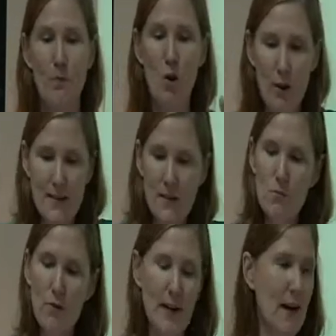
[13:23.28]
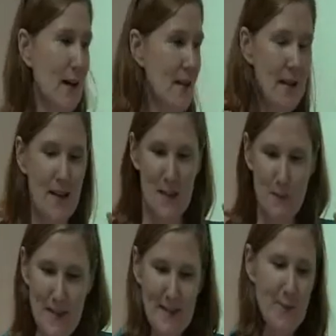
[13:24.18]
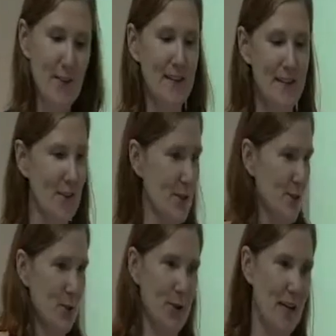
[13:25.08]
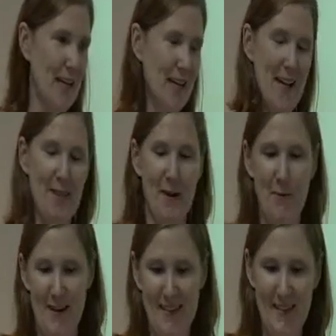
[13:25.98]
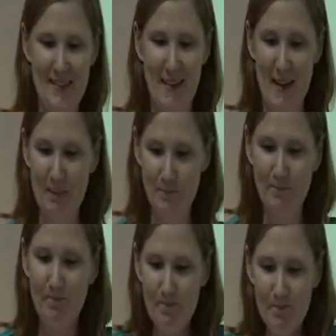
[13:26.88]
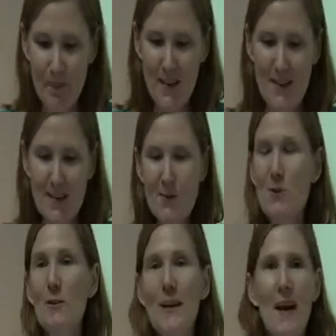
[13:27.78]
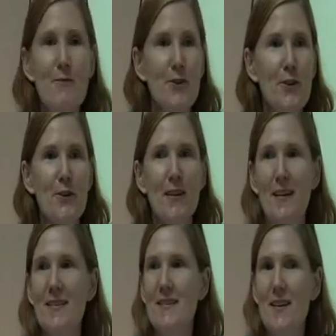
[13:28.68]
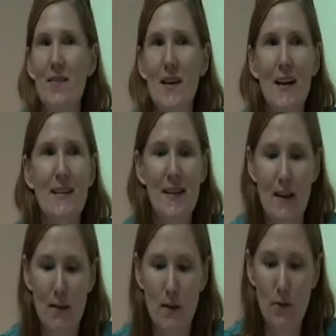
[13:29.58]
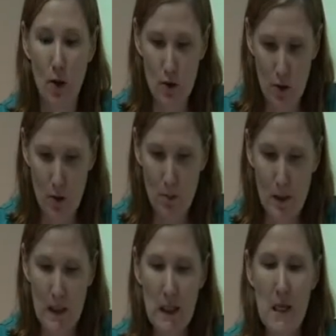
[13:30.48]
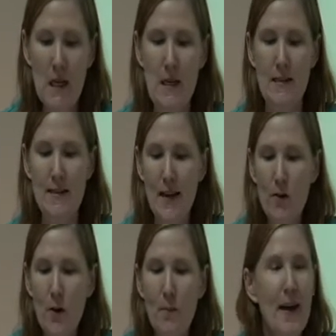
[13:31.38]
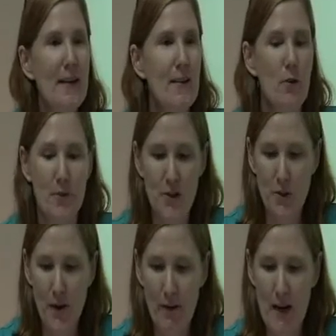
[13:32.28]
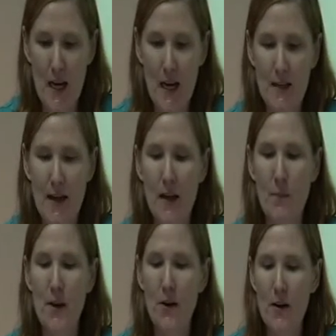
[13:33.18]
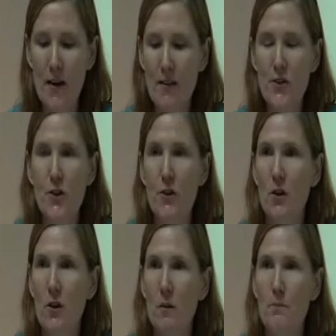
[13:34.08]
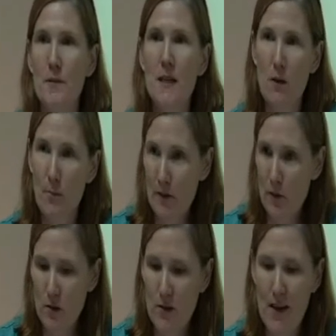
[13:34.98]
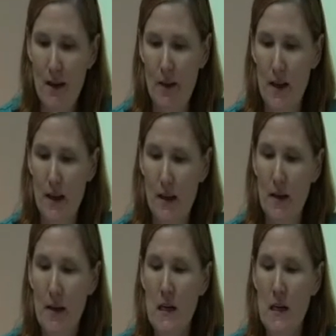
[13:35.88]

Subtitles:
Okay, so moving on specifically to the story that I want to tell today. So shortly after the 1979 death of Collomb, Senghor penned an obituary that appeared in the journal Psychopathologie Africaine.